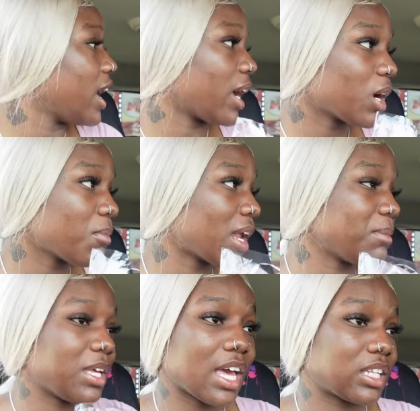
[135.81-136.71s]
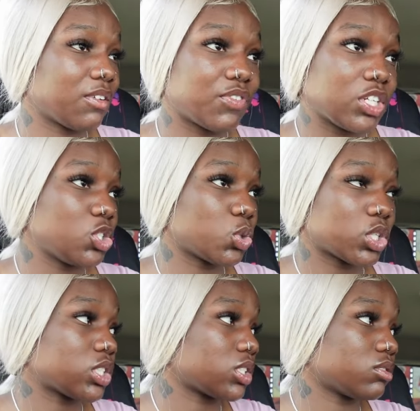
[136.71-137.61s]
everybody be acting funny
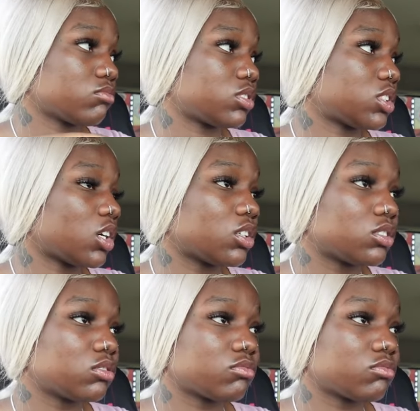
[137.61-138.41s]
towards him. So